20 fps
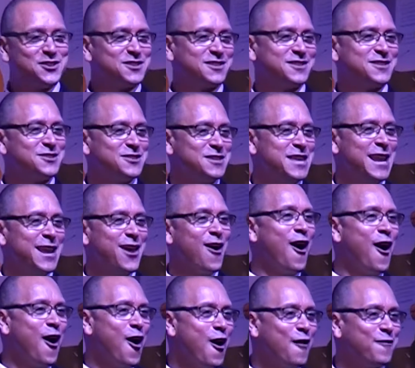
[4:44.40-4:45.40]
just nearly
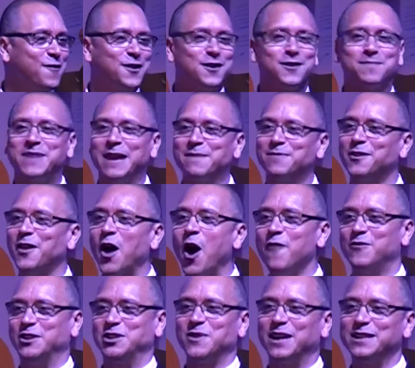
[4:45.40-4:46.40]
half are people
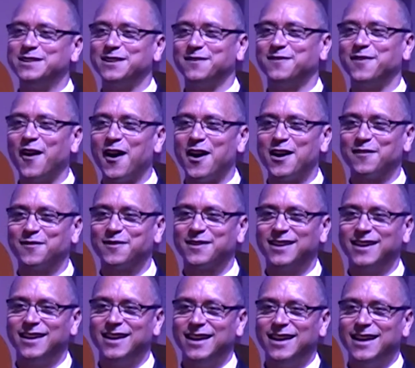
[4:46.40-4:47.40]
over
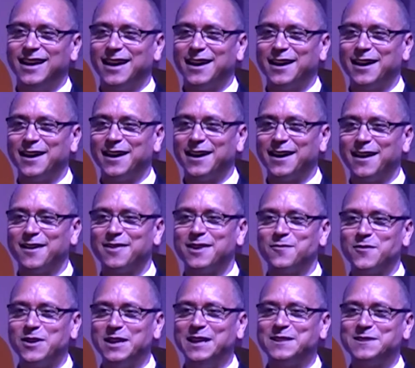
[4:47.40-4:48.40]
25. And I
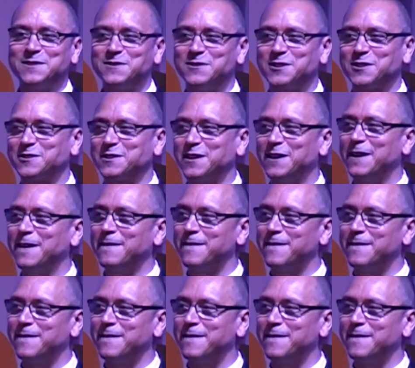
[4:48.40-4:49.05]
think we need to just